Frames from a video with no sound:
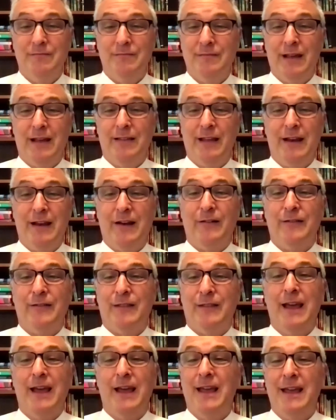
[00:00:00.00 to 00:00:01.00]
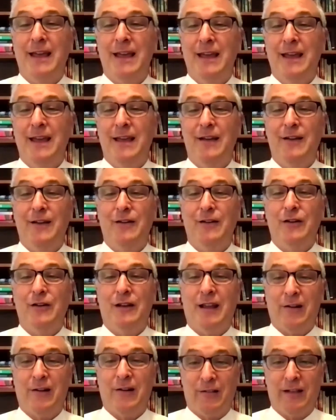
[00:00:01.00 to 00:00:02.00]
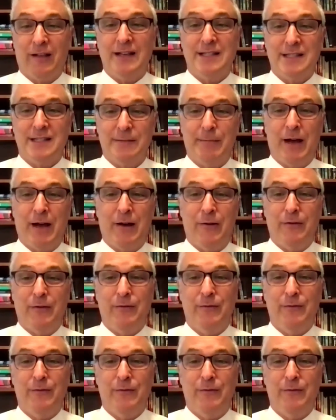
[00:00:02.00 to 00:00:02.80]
They could care less about